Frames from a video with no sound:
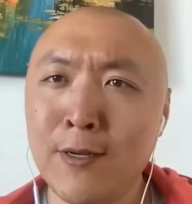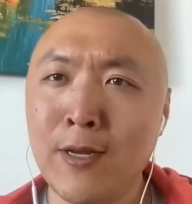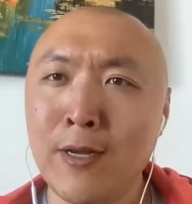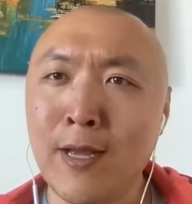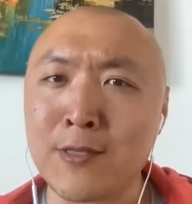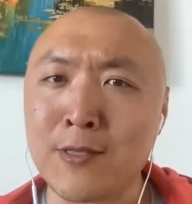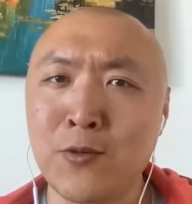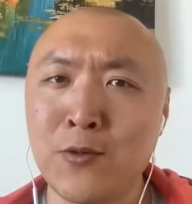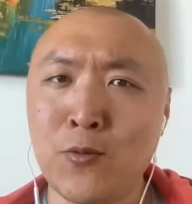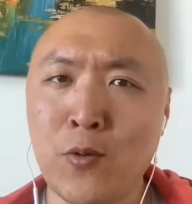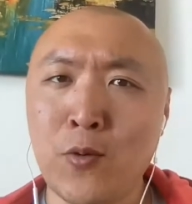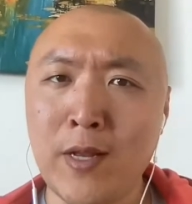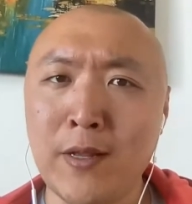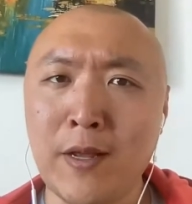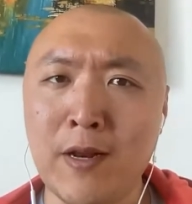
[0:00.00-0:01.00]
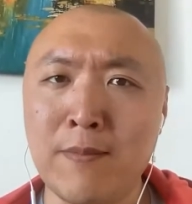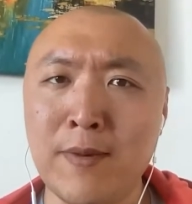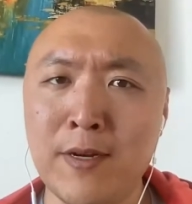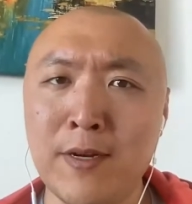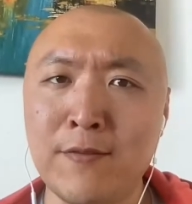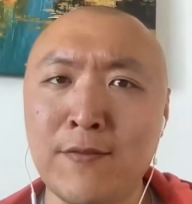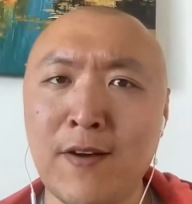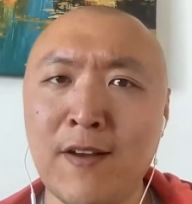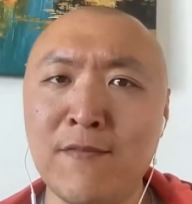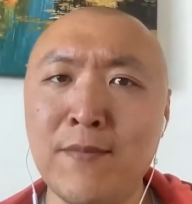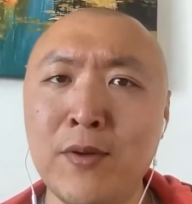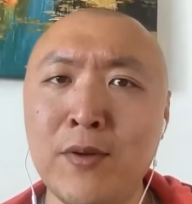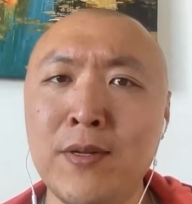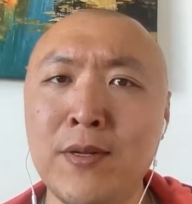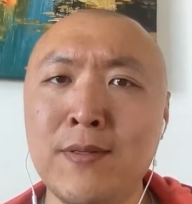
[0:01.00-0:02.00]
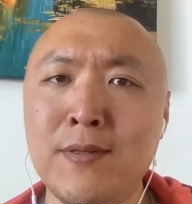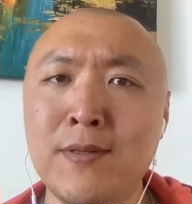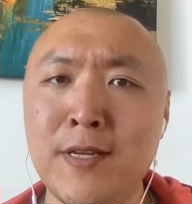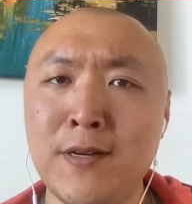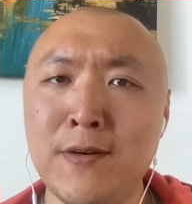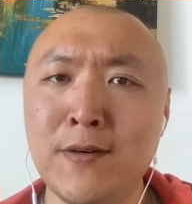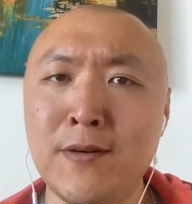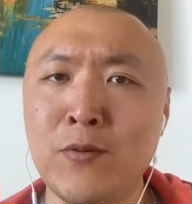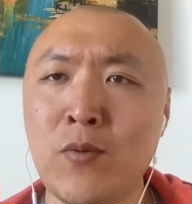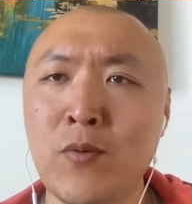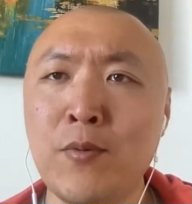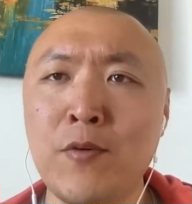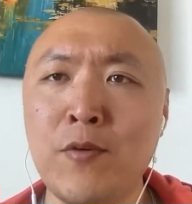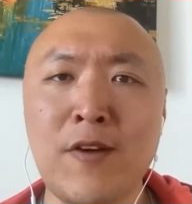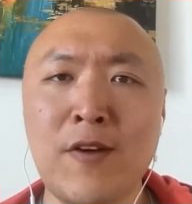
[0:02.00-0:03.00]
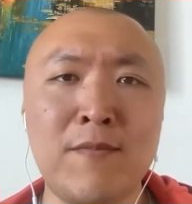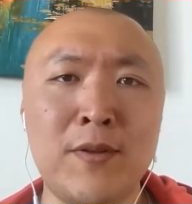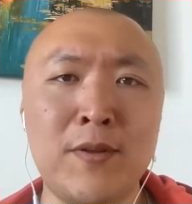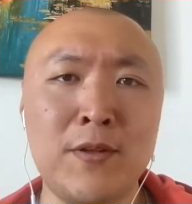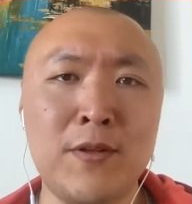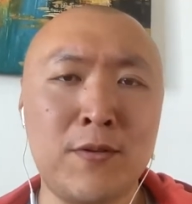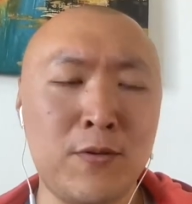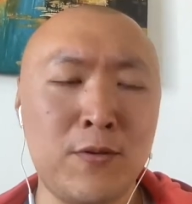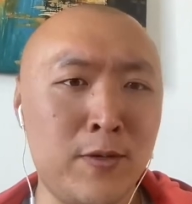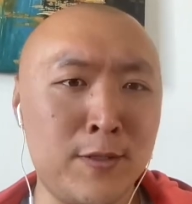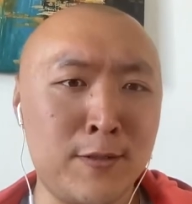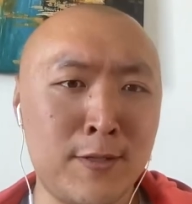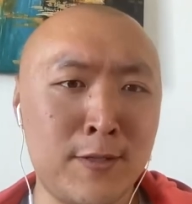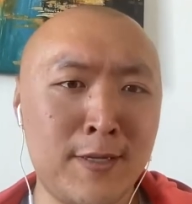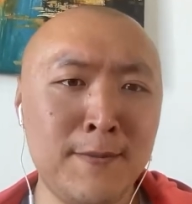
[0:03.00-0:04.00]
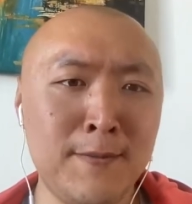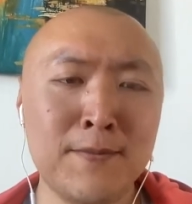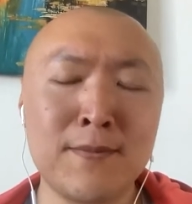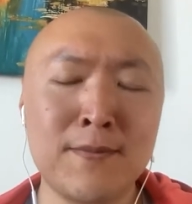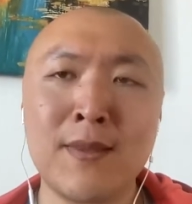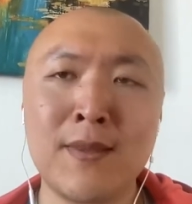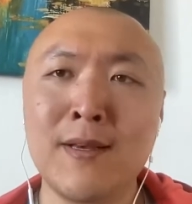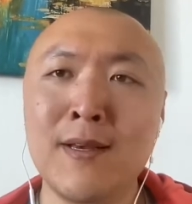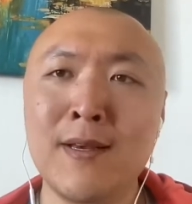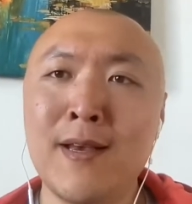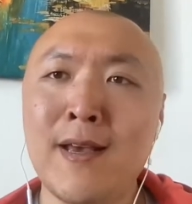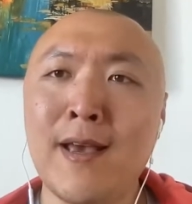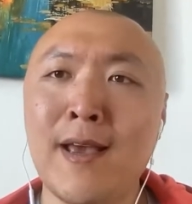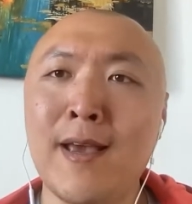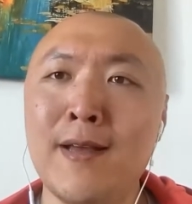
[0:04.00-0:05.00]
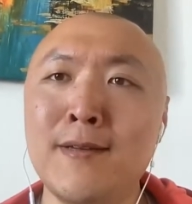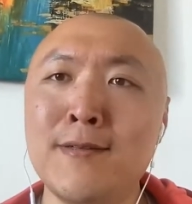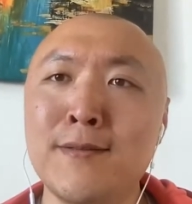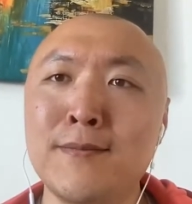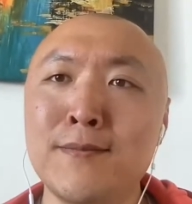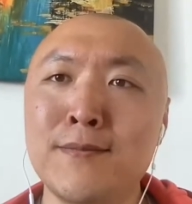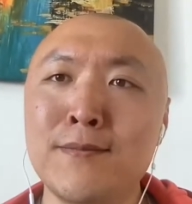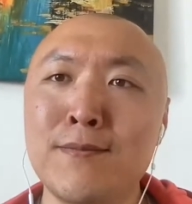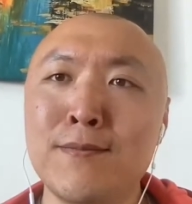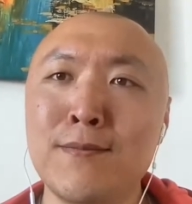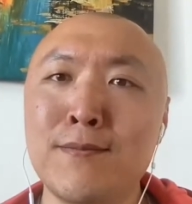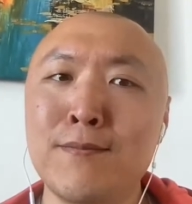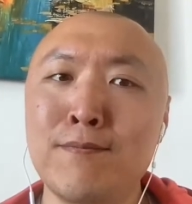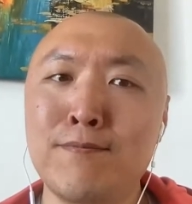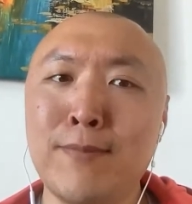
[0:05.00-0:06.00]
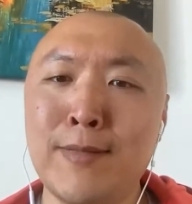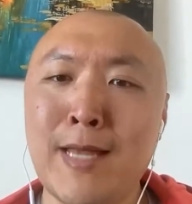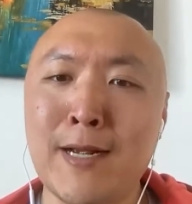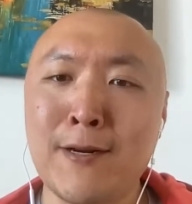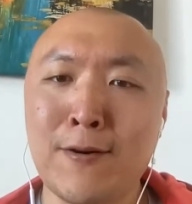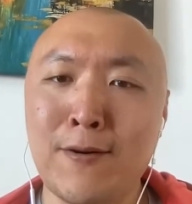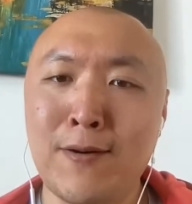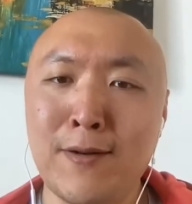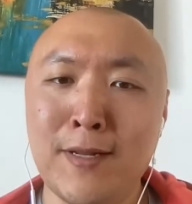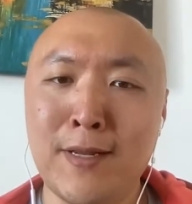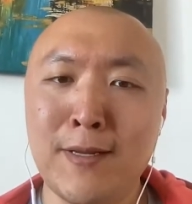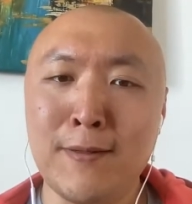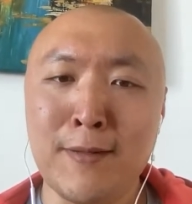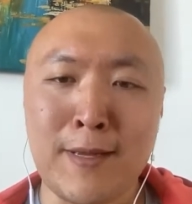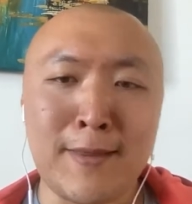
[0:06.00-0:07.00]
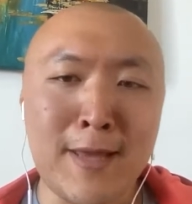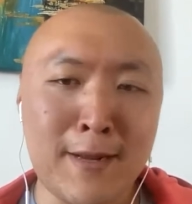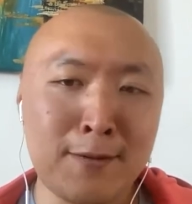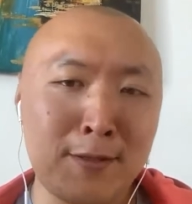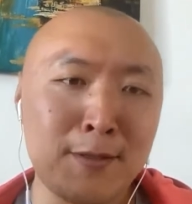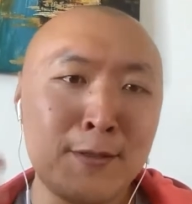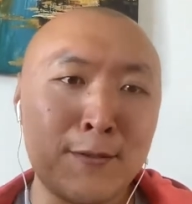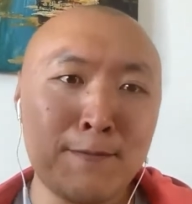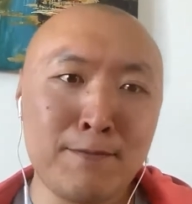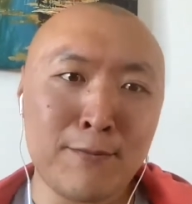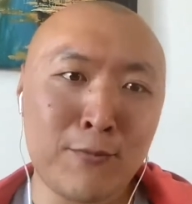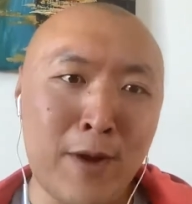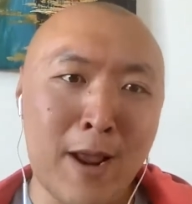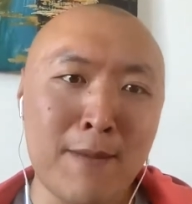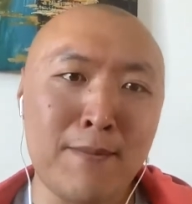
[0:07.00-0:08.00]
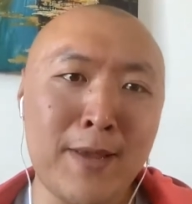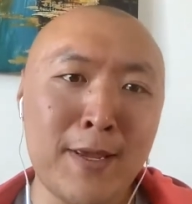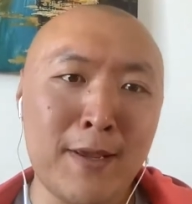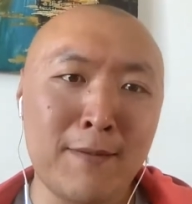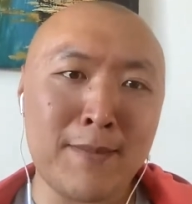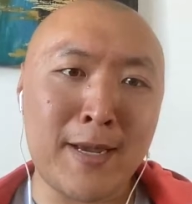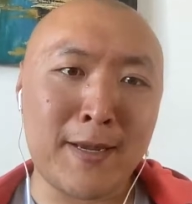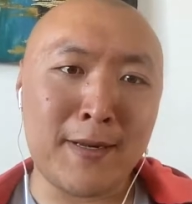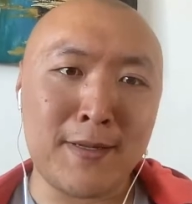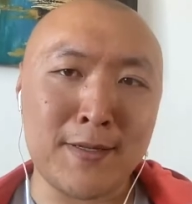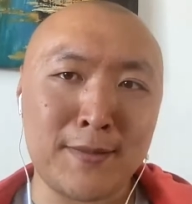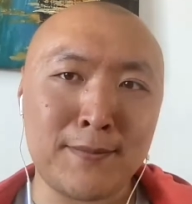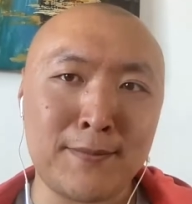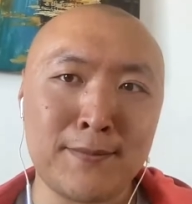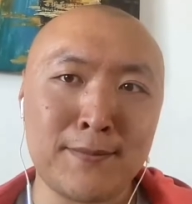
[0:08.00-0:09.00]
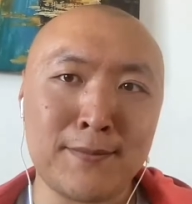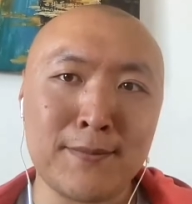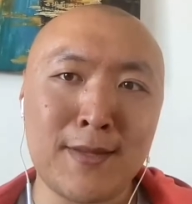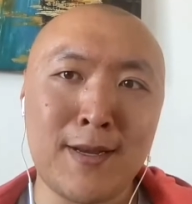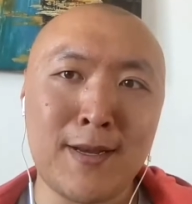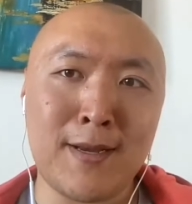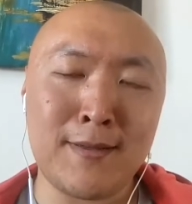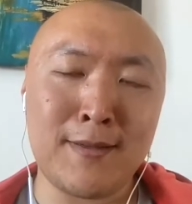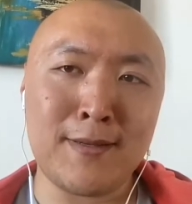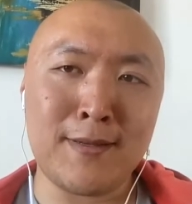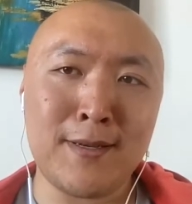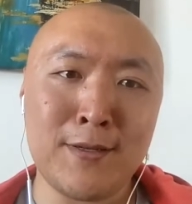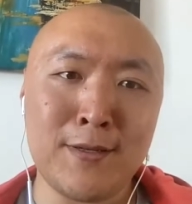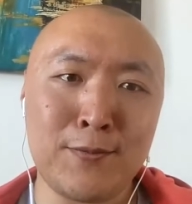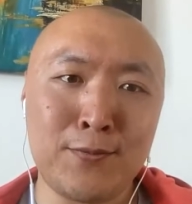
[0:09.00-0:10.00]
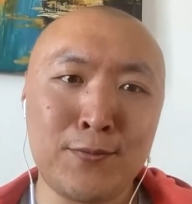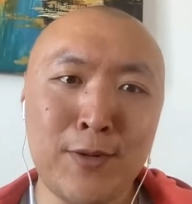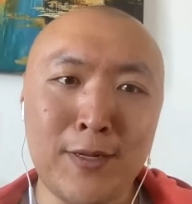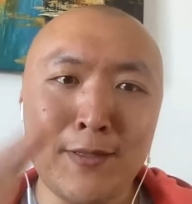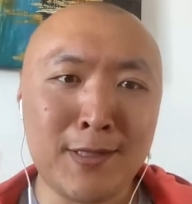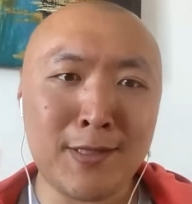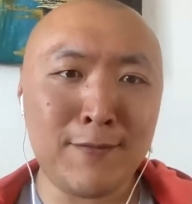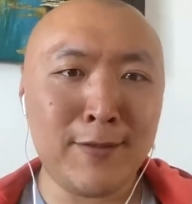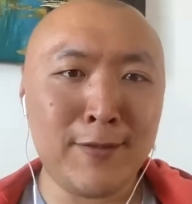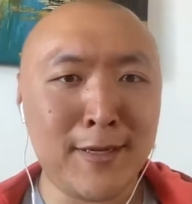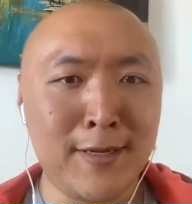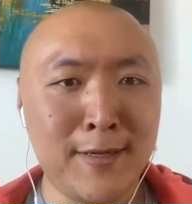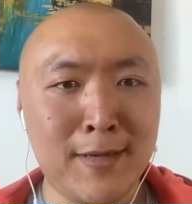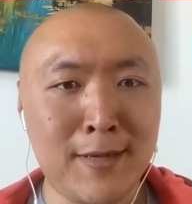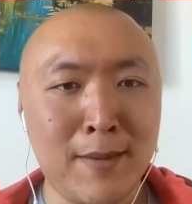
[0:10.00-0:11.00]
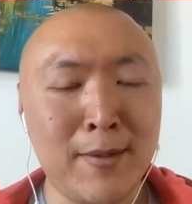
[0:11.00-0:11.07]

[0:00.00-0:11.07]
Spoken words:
has quite a lot of money, 5 million NEAR, 1.5 million USD. But that currently, like that grant making mechanism is relatively,